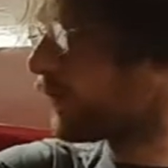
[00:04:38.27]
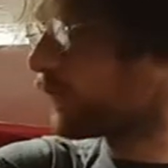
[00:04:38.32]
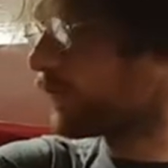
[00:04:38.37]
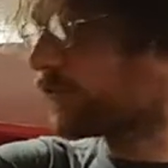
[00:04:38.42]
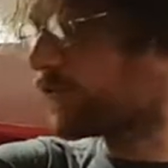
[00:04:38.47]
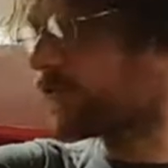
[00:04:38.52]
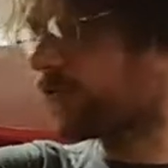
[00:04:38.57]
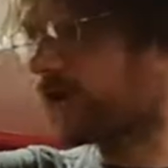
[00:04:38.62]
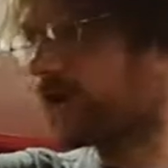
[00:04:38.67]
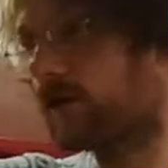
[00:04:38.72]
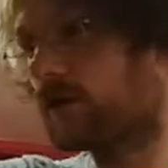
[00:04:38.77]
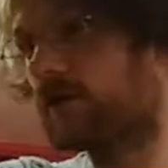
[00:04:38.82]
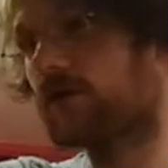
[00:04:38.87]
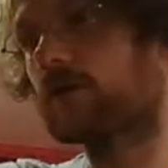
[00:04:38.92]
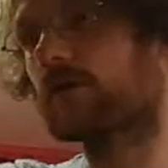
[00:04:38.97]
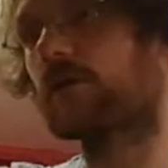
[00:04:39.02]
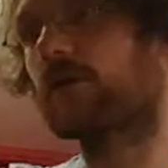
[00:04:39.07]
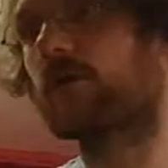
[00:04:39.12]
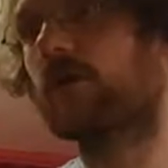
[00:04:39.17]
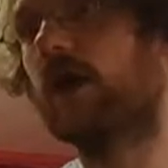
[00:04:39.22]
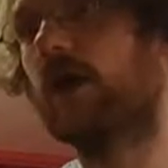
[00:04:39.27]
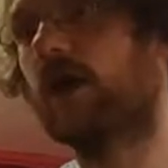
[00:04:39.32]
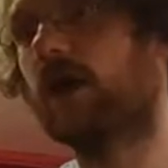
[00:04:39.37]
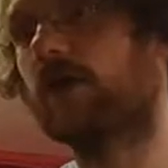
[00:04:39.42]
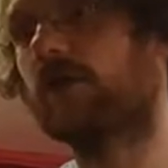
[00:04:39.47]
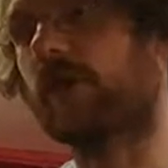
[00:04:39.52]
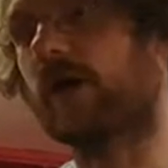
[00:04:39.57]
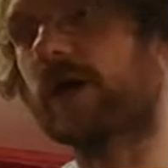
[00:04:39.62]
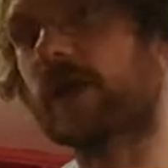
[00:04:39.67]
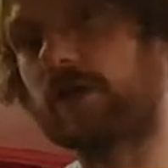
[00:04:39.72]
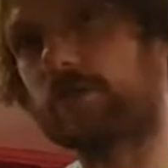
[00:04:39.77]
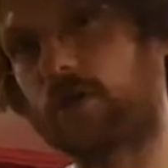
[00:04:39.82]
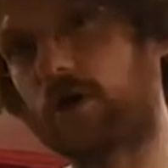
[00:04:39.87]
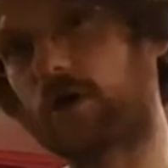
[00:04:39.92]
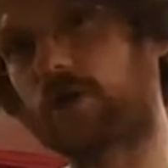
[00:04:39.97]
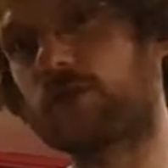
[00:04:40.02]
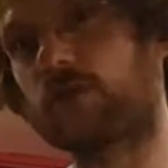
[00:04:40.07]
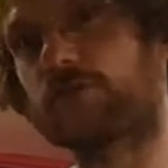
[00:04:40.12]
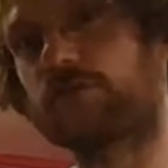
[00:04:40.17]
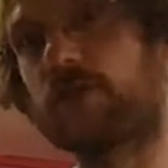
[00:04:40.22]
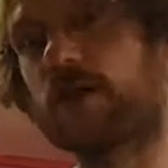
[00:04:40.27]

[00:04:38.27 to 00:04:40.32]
and fields that he might have